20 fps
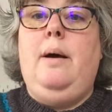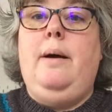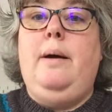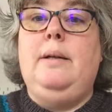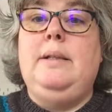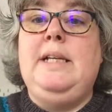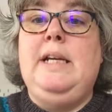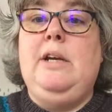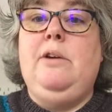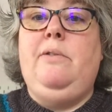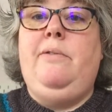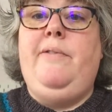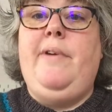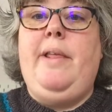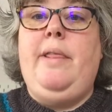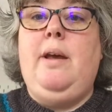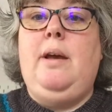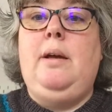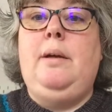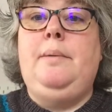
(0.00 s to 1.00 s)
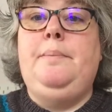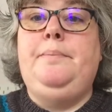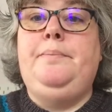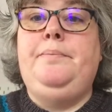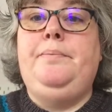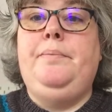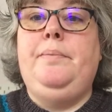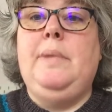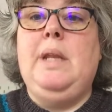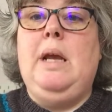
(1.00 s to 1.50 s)
teal feather,
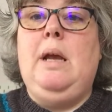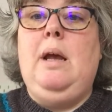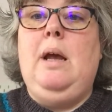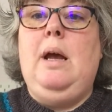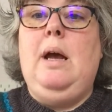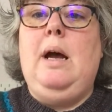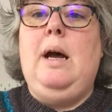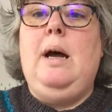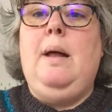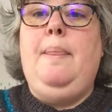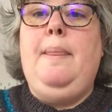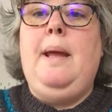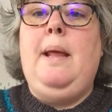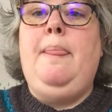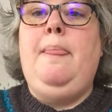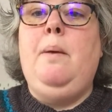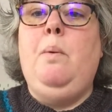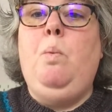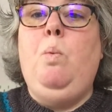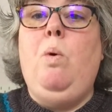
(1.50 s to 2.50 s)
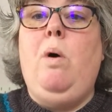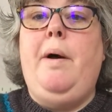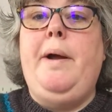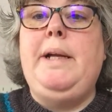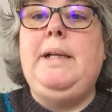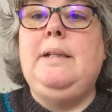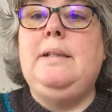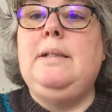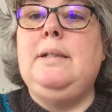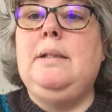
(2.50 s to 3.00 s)
and then the
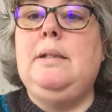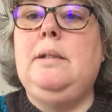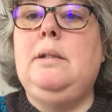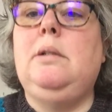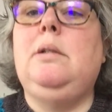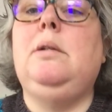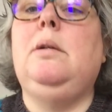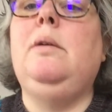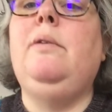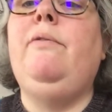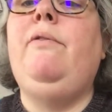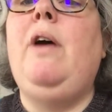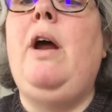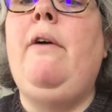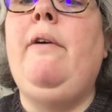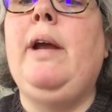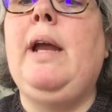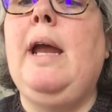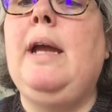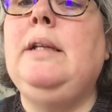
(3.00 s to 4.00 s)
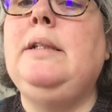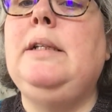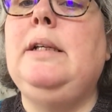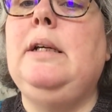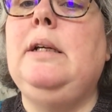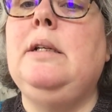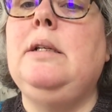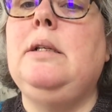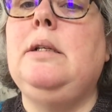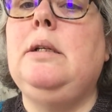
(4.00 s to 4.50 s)
white
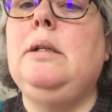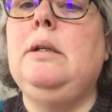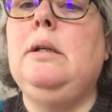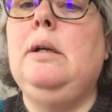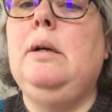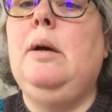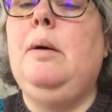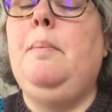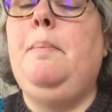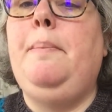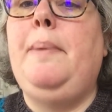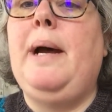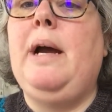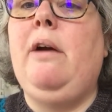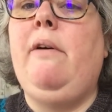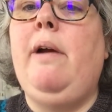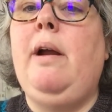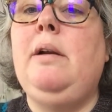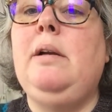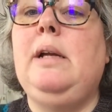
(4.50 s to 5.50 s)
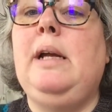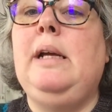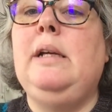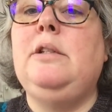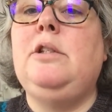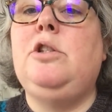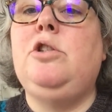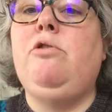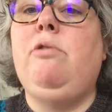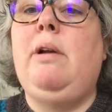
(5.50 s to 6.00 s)
variegated background
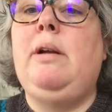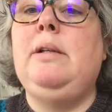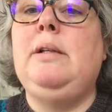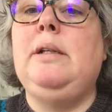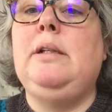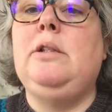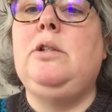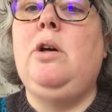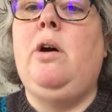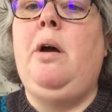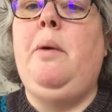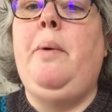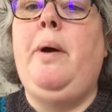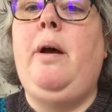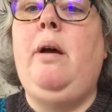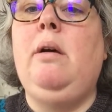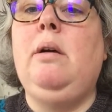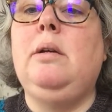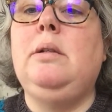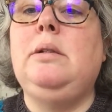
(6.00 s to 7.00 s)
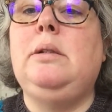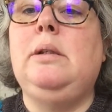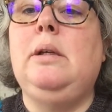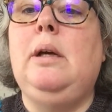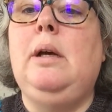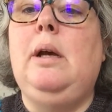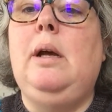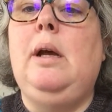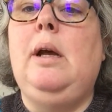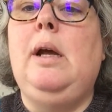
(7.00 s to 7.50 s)
is Stranded Dye Works
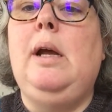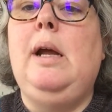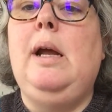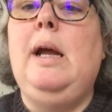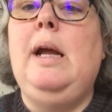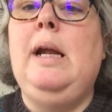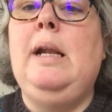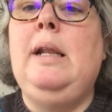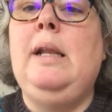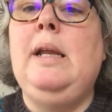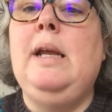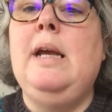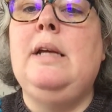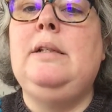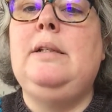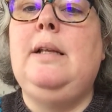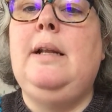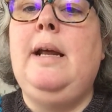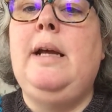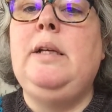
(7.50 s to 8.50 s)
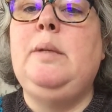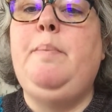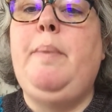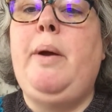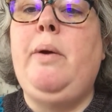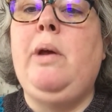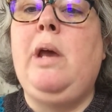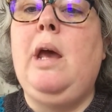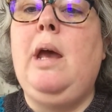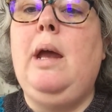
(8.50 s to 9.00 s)
in Yesterday's
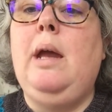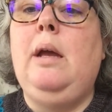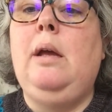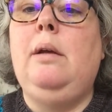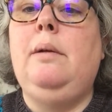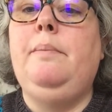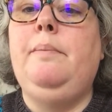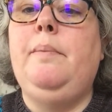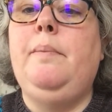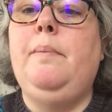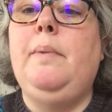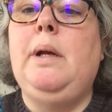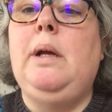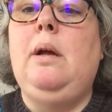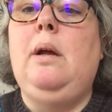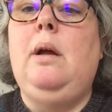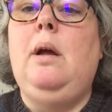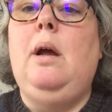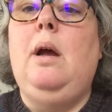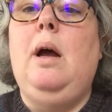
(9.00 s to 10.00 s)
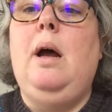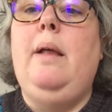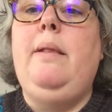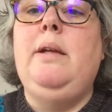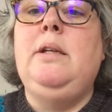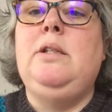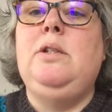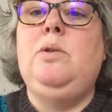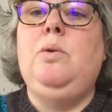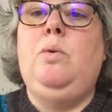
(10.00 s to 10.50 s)
Bouquet, and
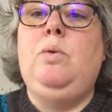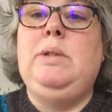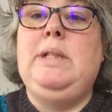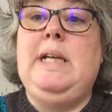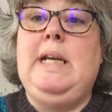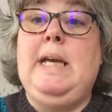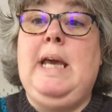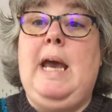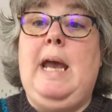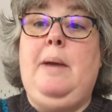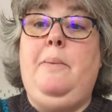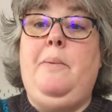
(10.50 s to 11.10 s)
this is all DK